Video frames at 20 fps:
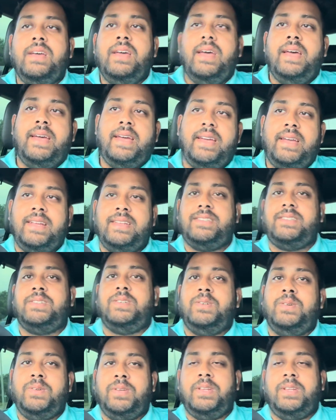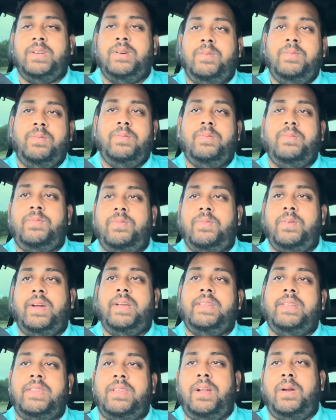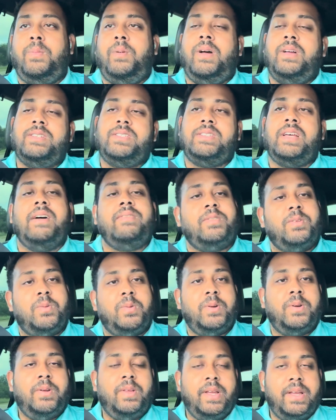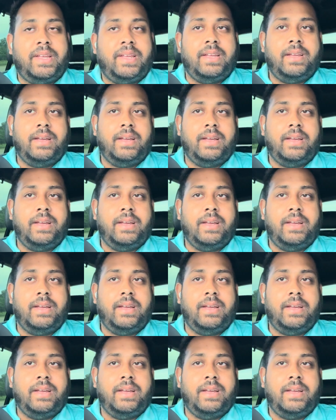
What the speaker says: And so at the thought process after we were like